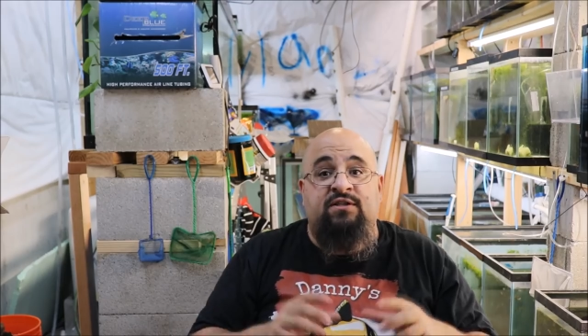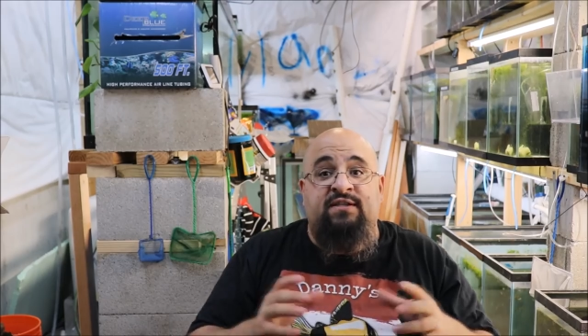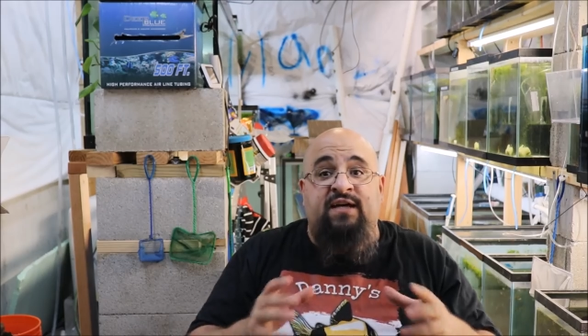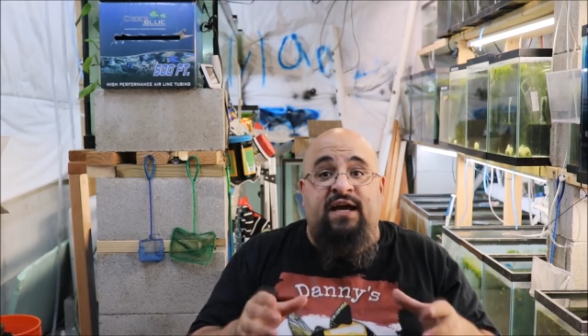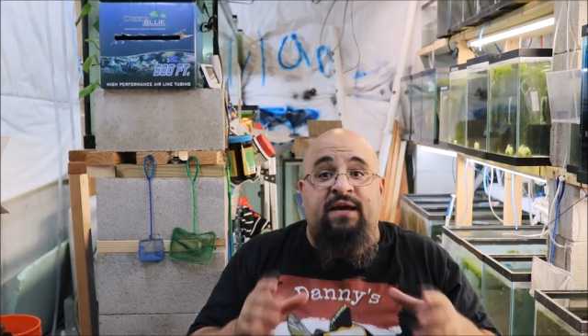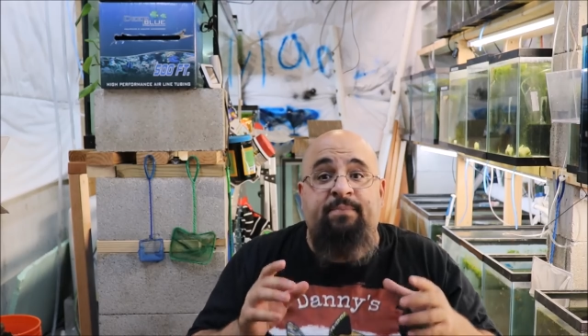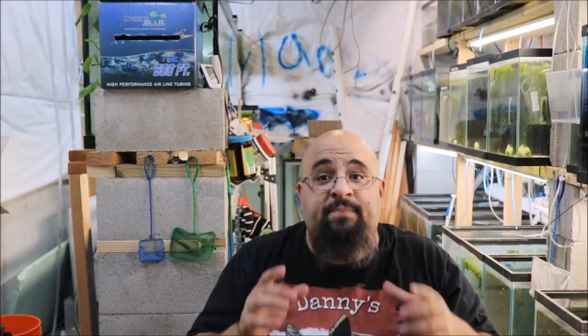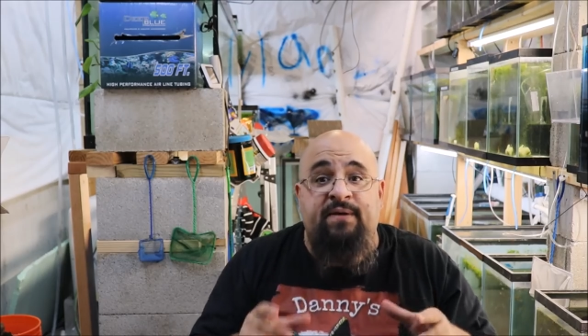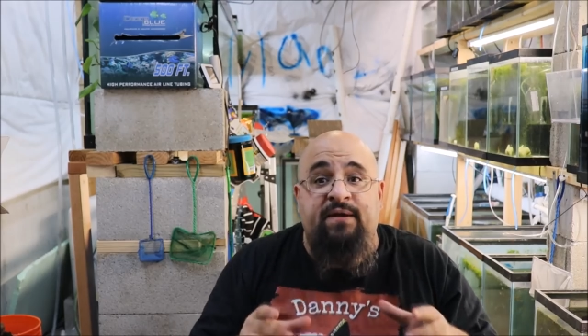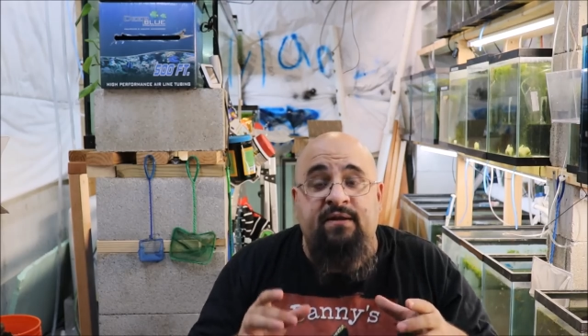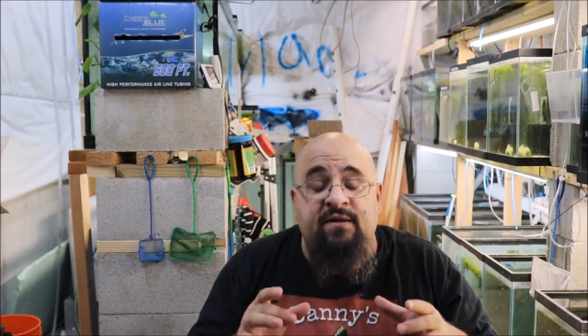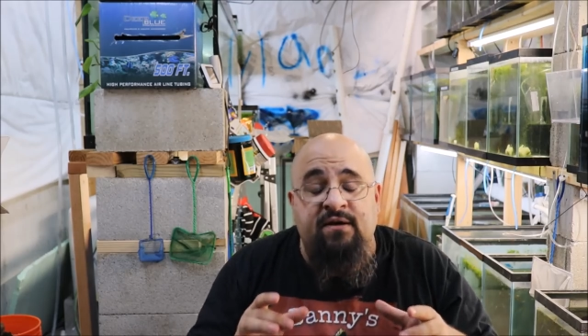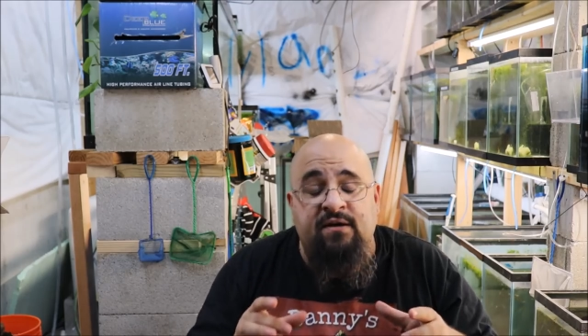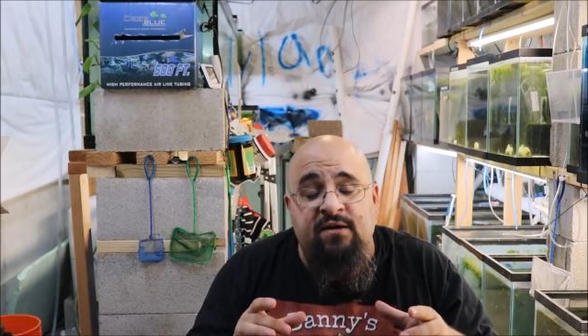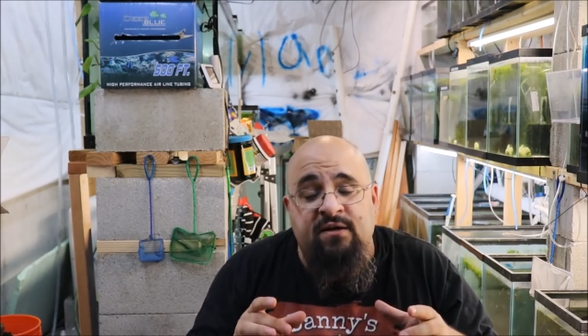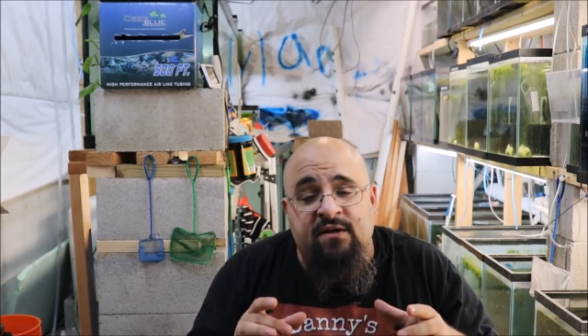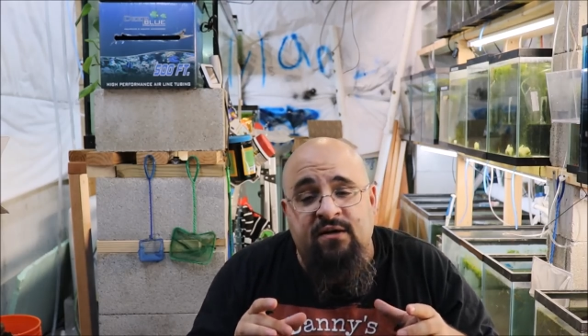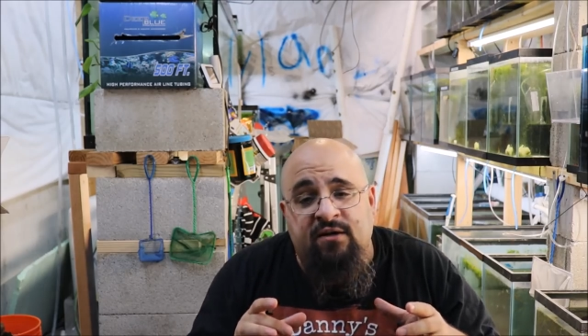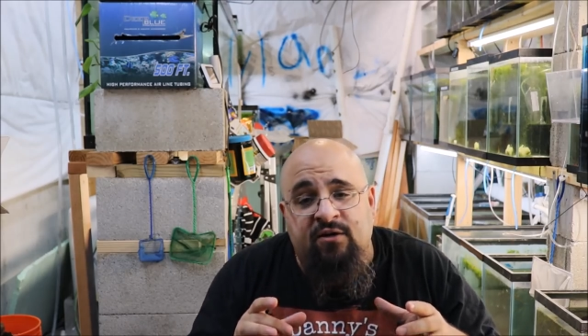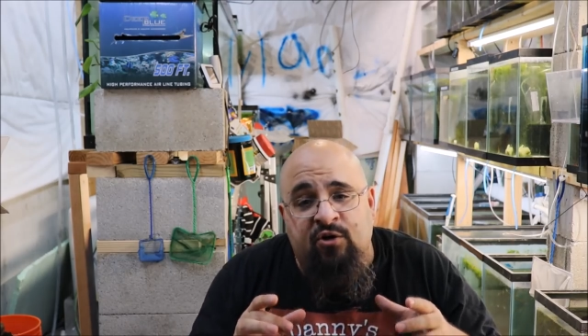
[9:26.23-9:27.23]
type in
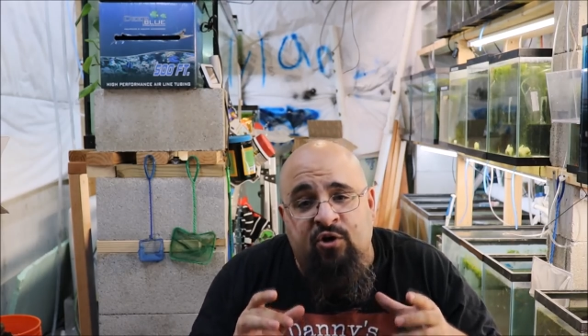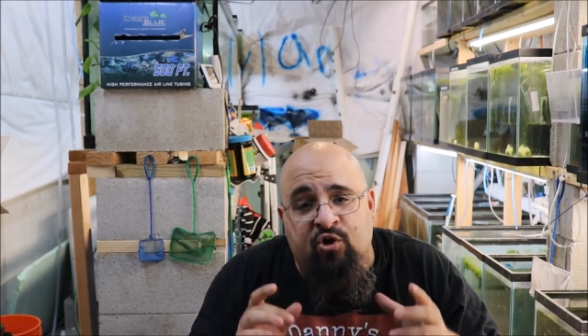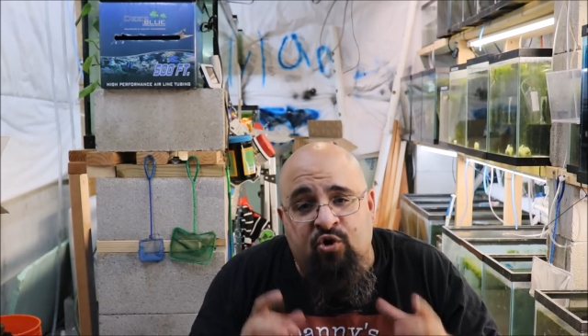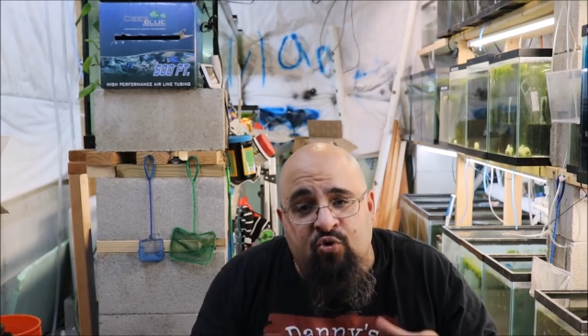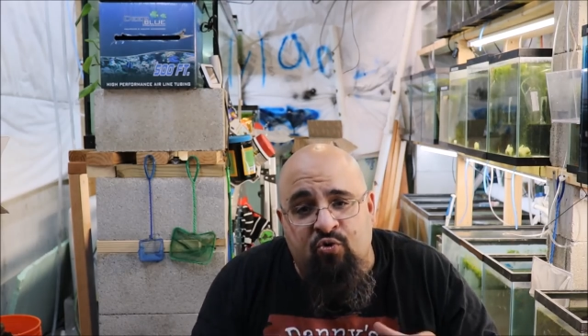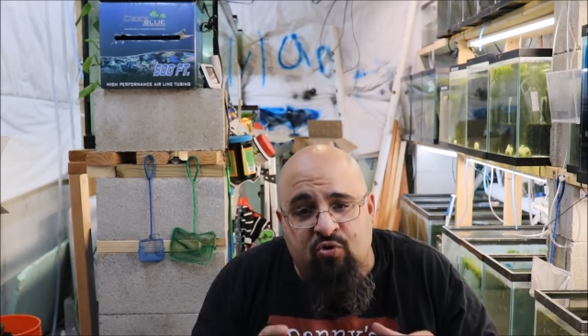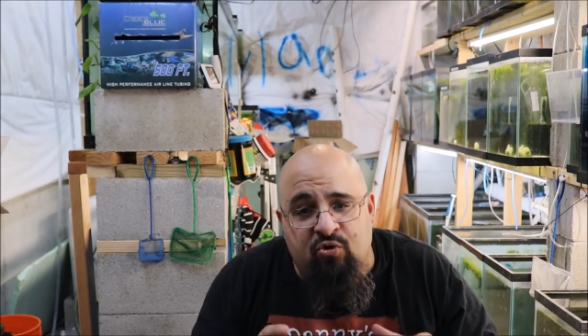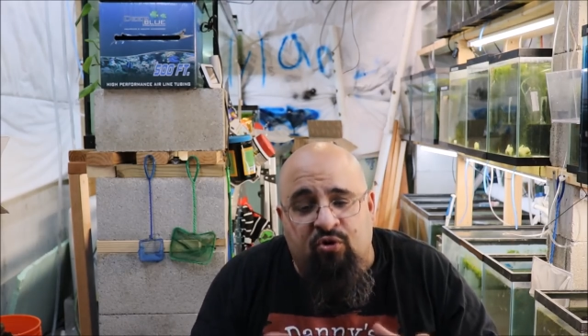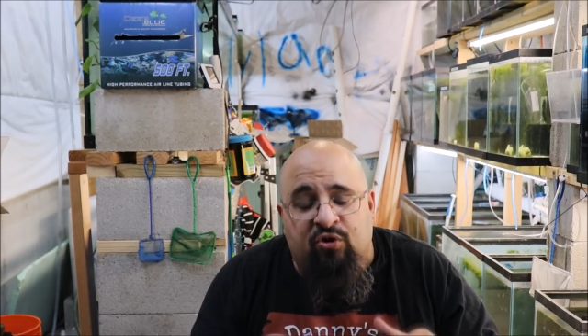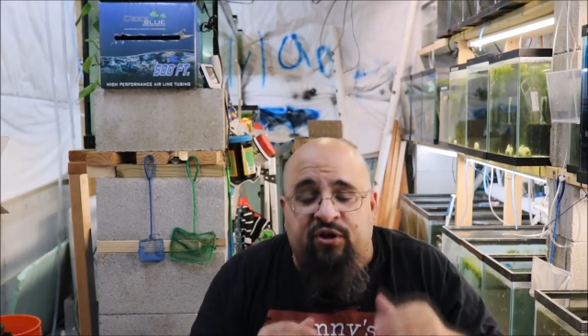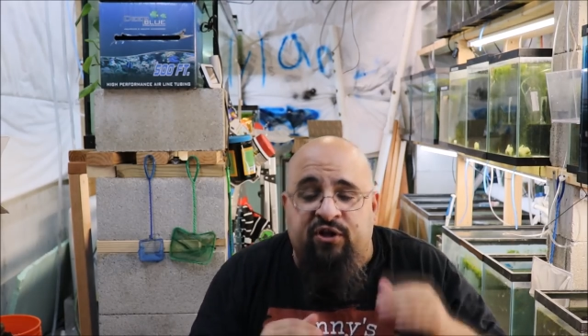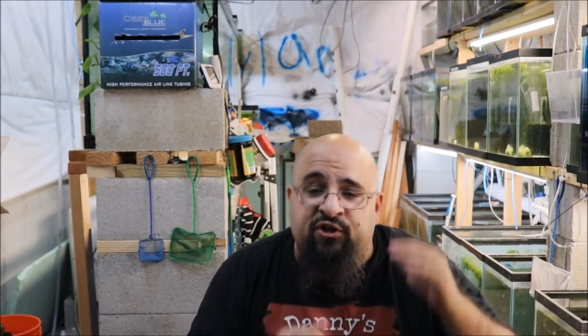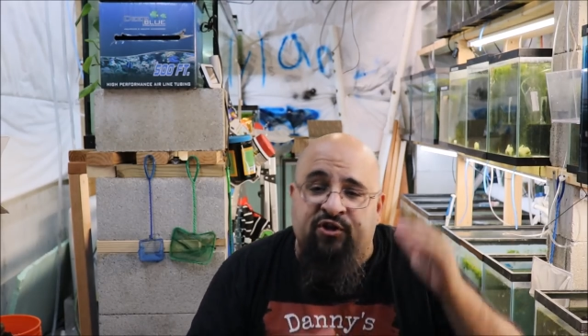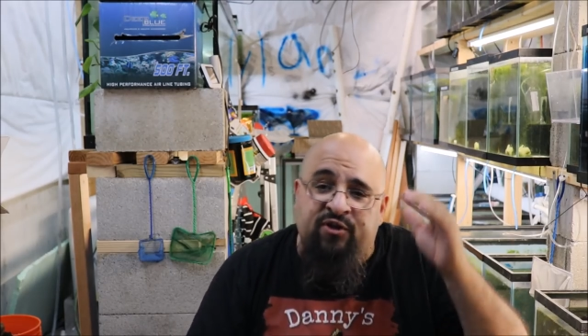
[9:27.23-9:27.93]
Google.